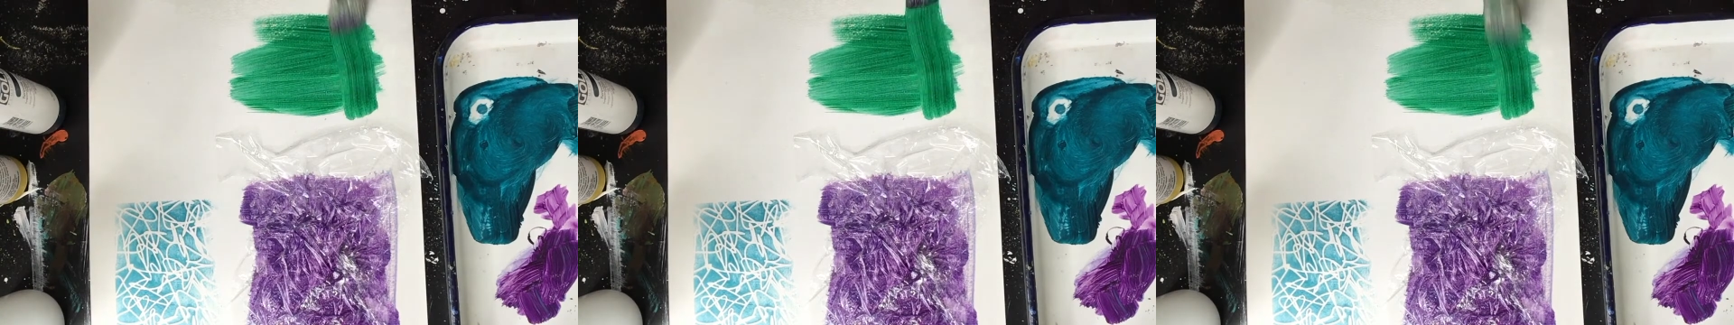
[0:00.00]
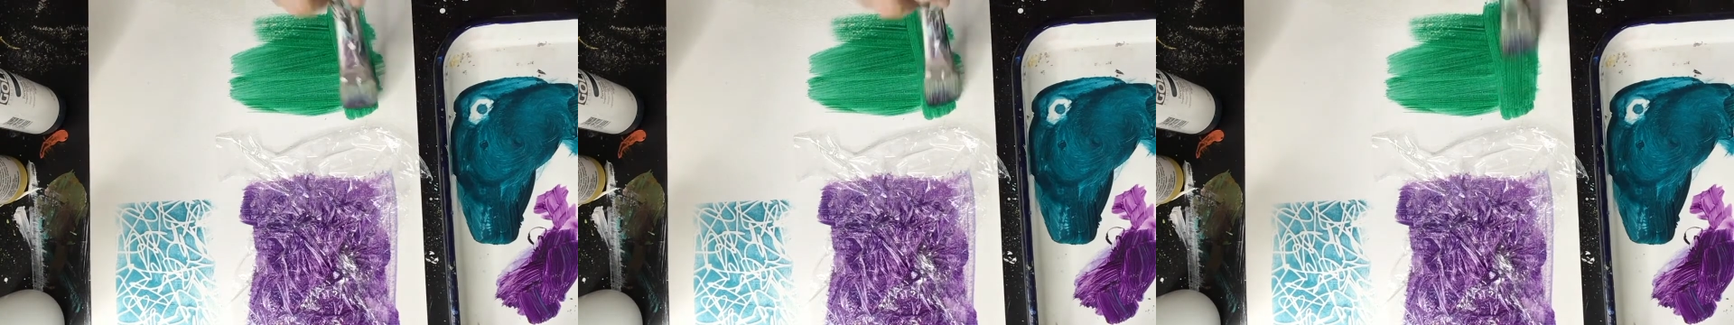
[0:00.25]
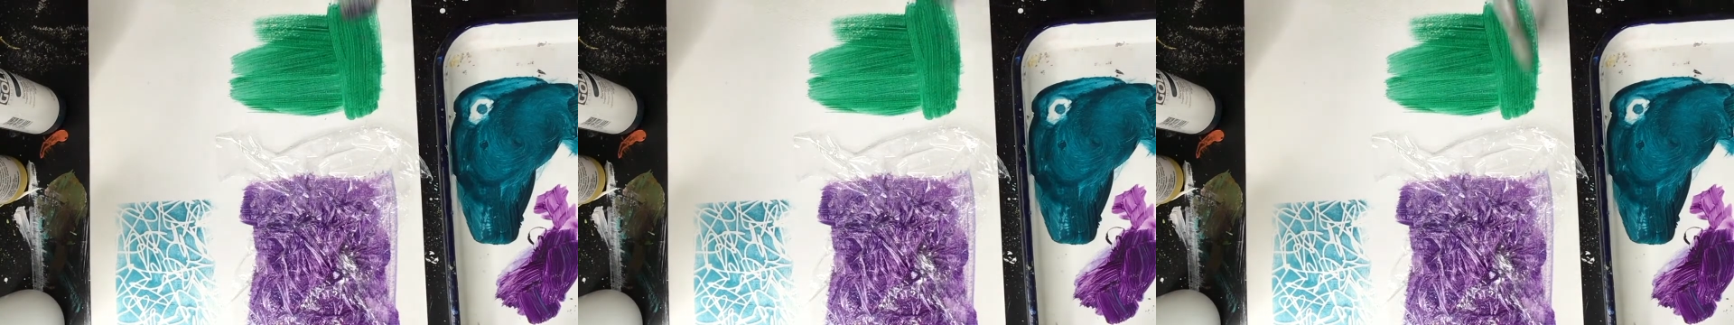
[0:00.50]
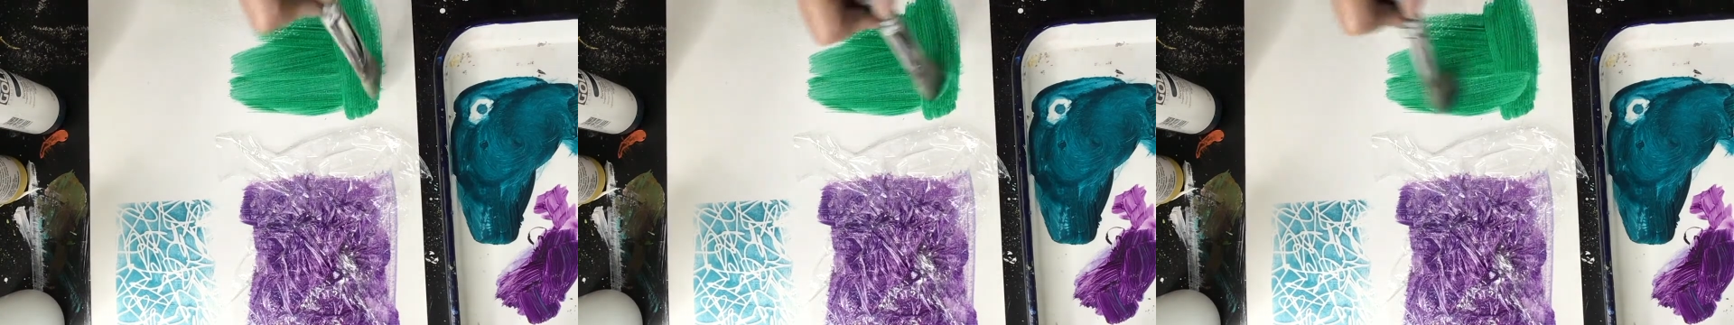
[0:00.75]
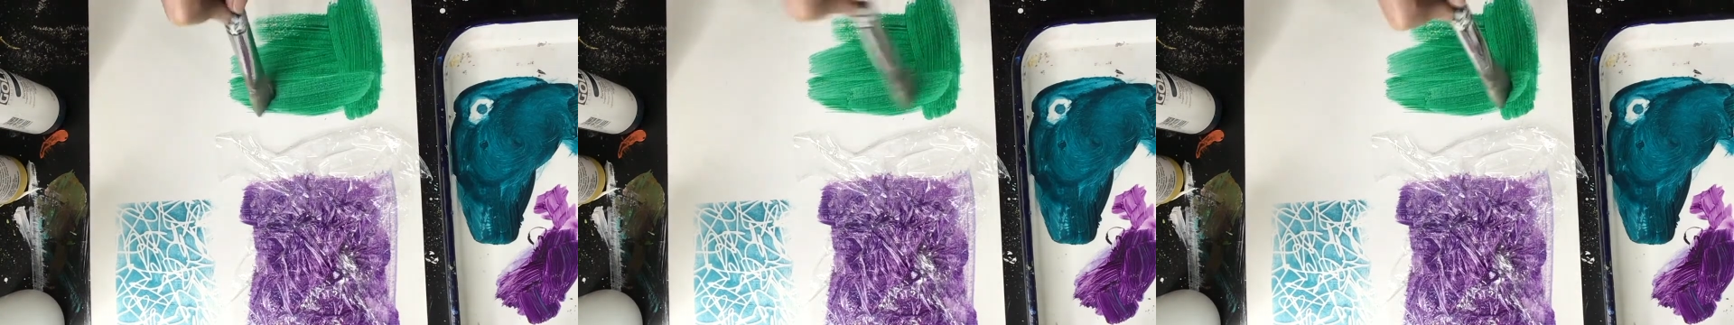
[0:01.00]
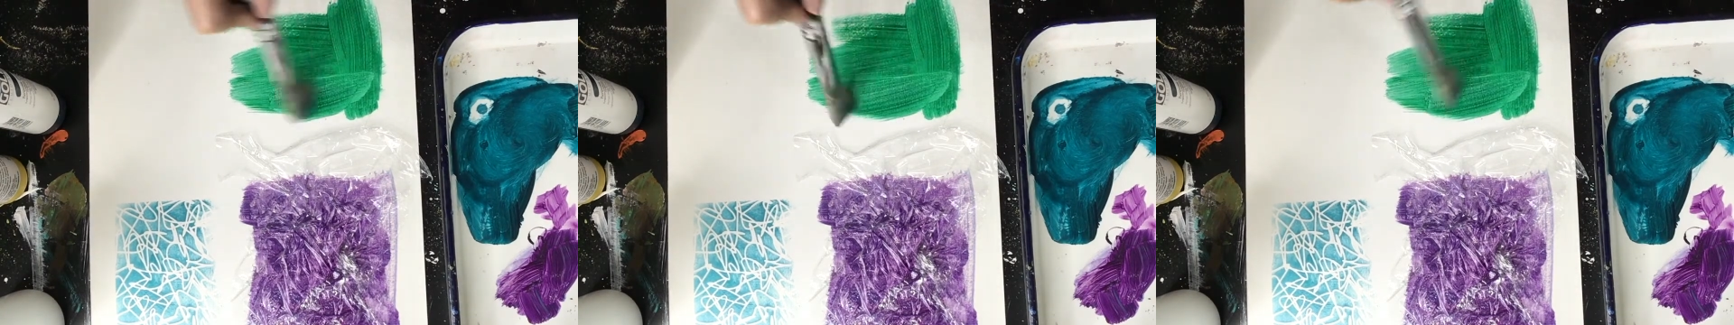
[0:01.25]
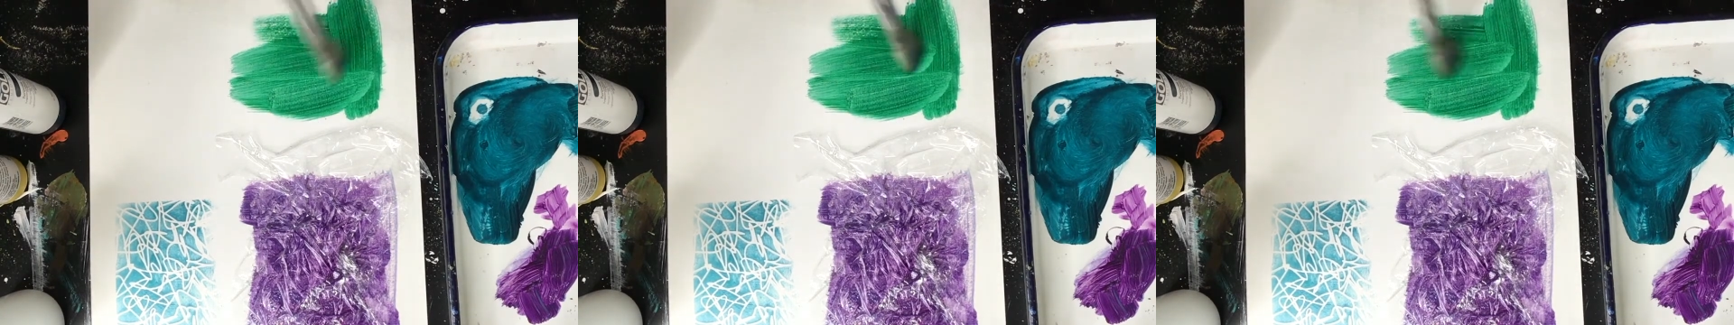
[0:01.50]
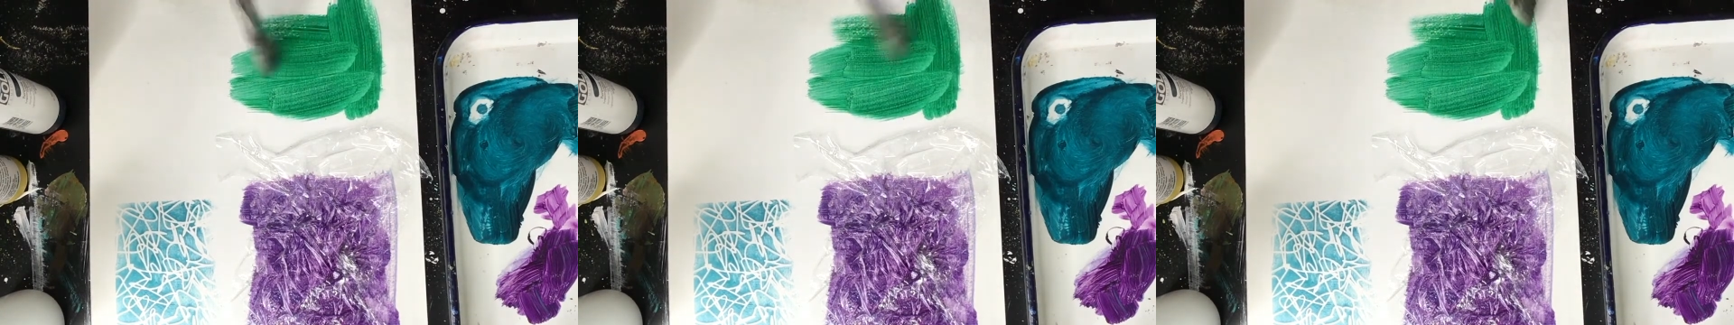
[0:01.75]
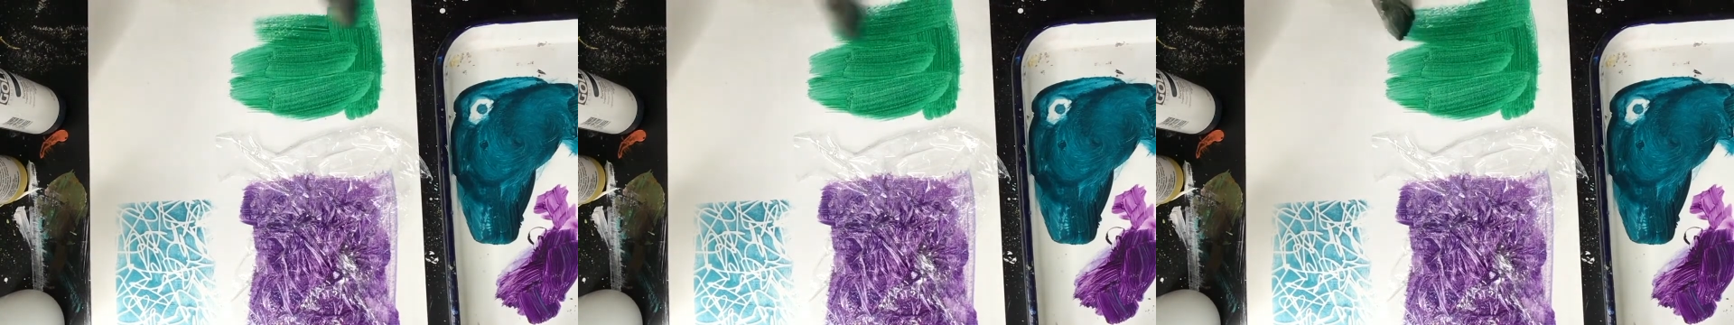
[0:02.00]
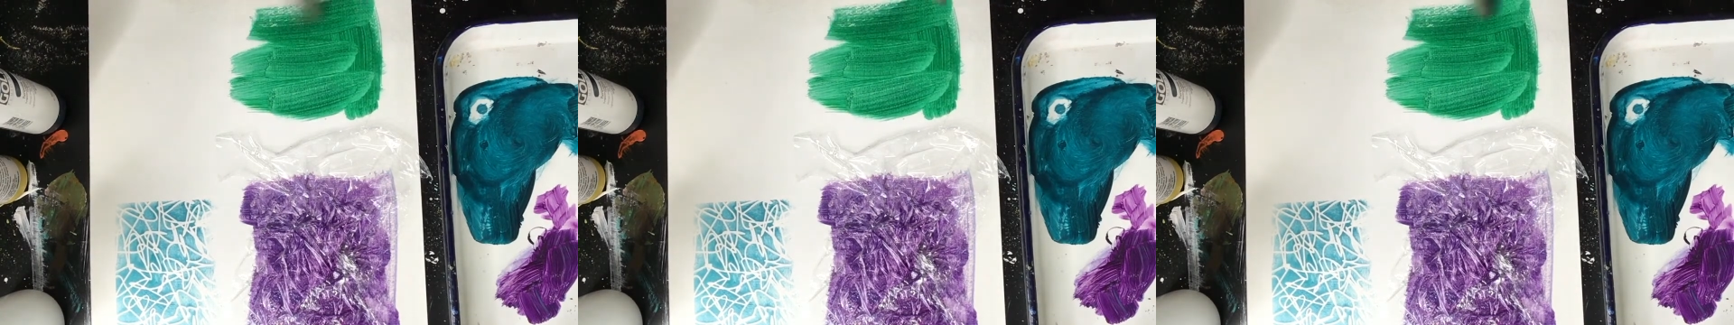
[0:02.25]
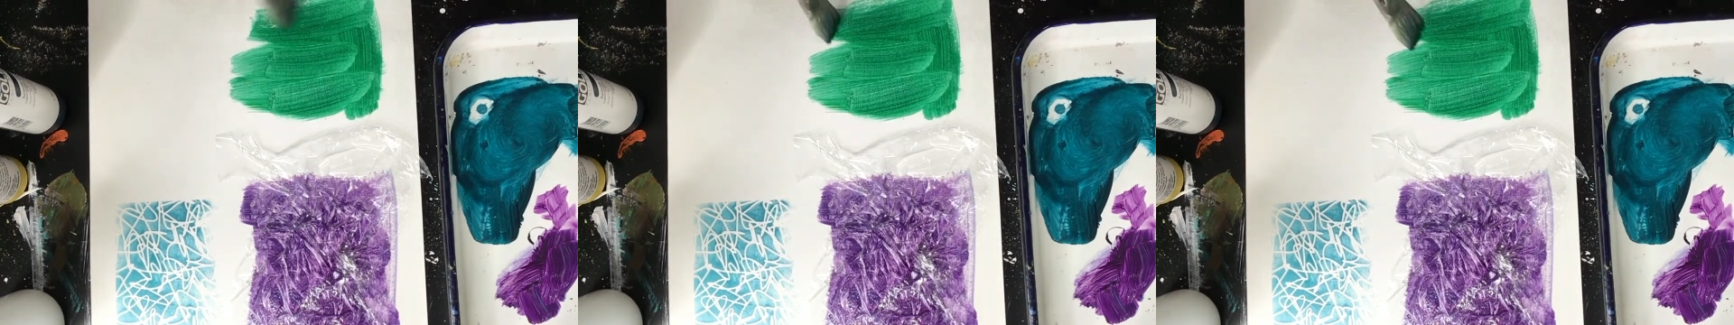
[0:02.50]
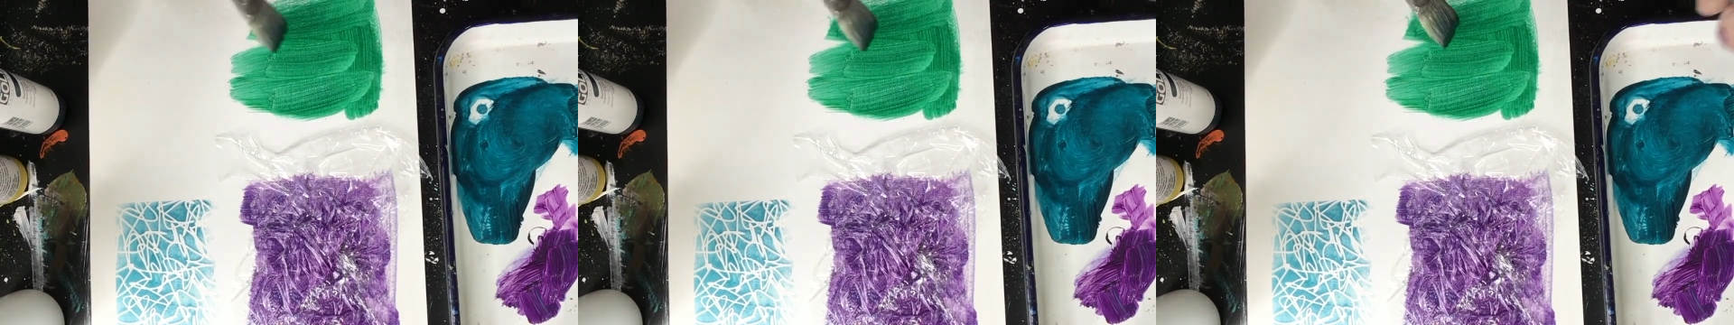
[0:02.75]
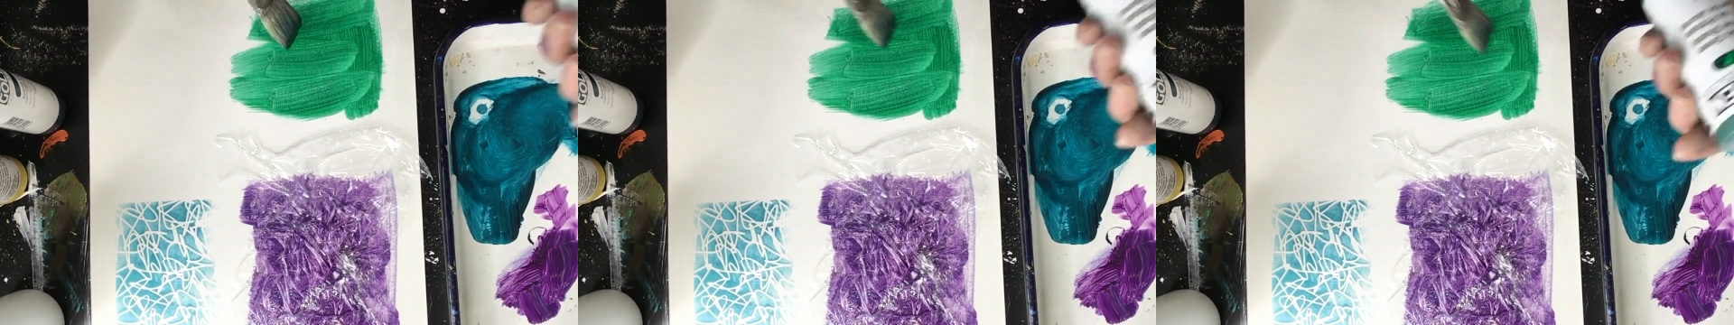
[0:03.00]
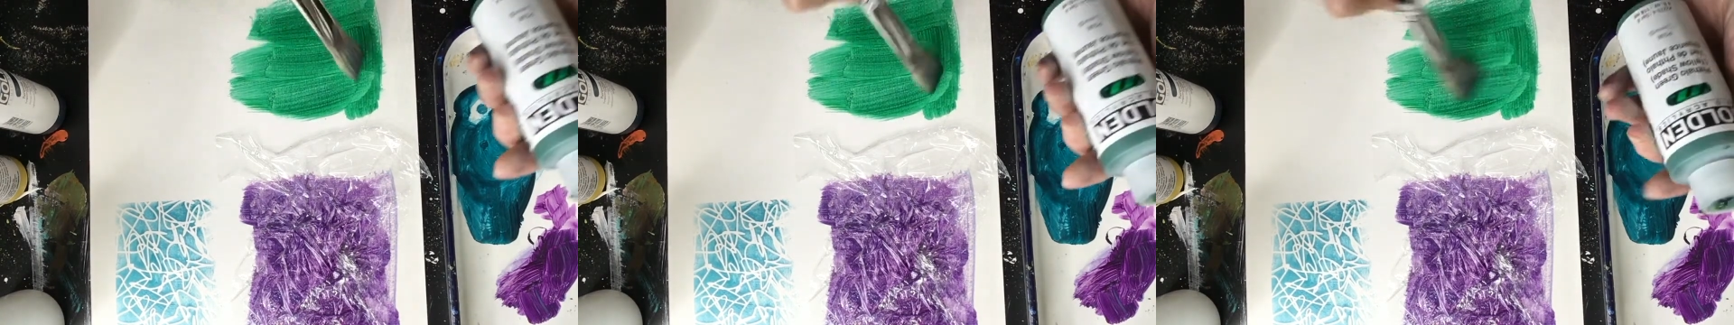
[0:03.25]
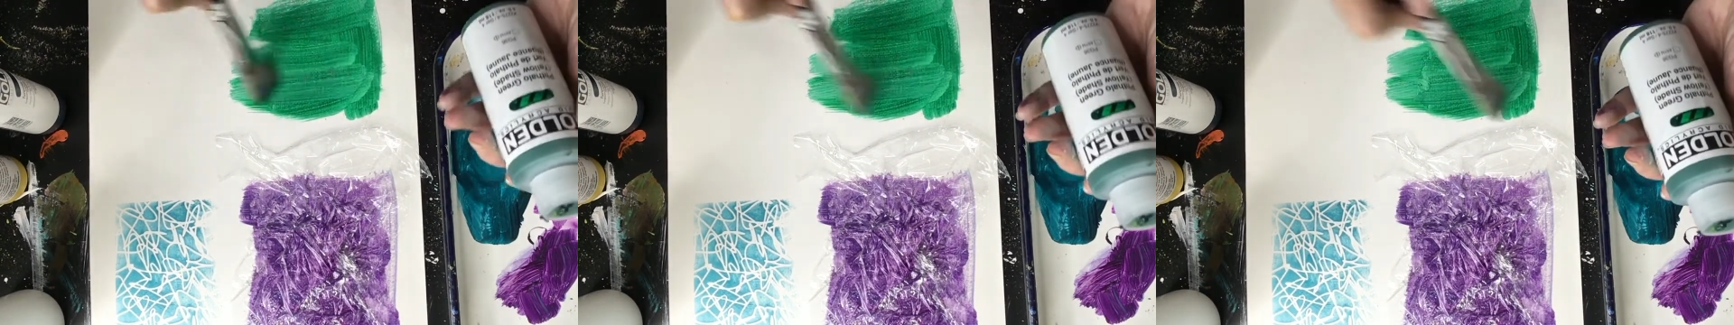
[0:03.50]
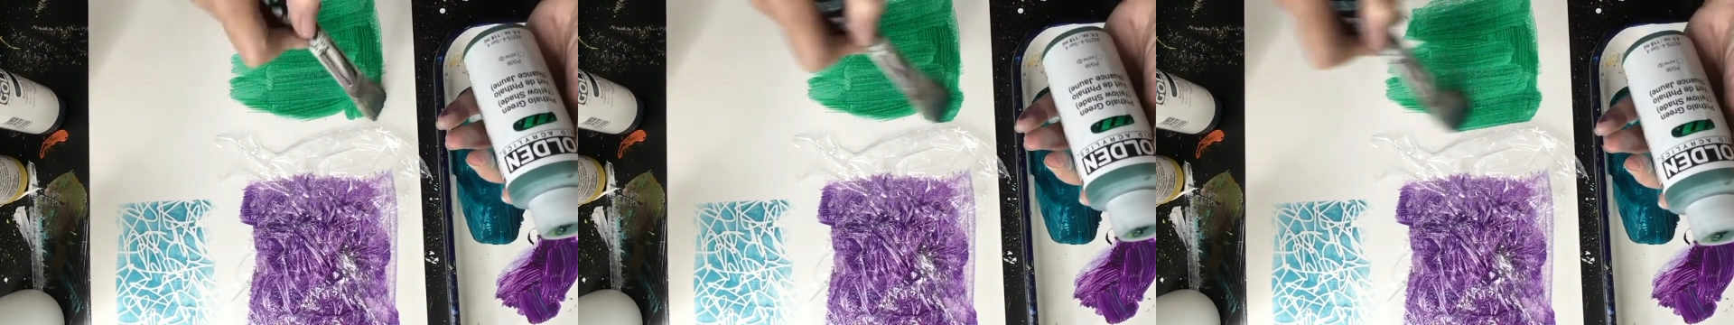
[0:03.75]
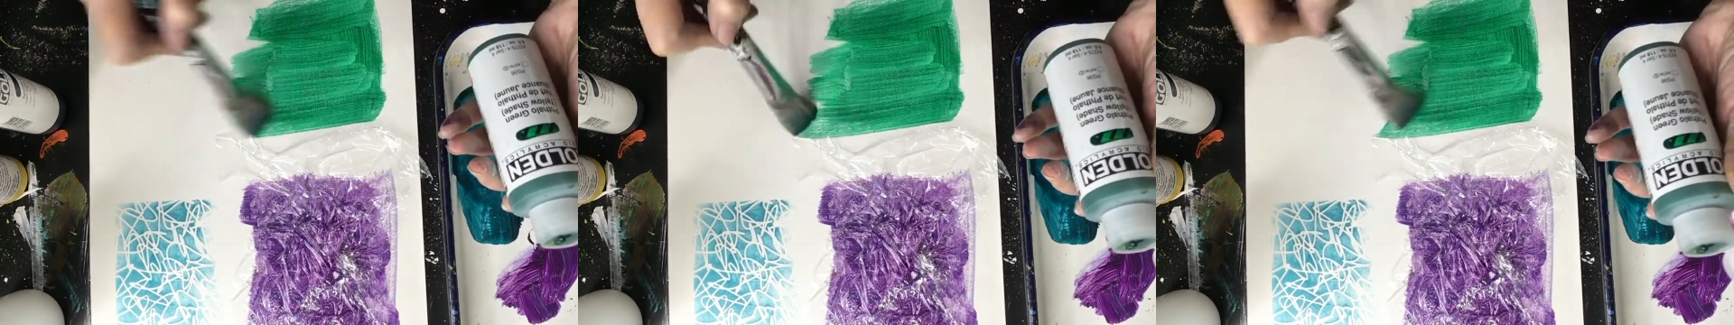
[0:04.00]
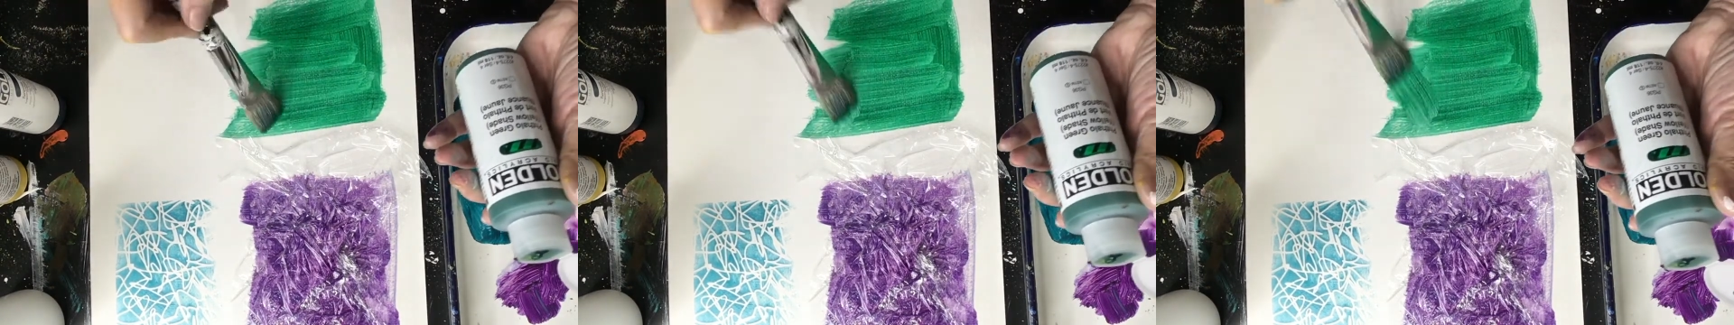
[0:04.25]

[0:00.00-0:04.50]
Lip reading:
(no speaker visible)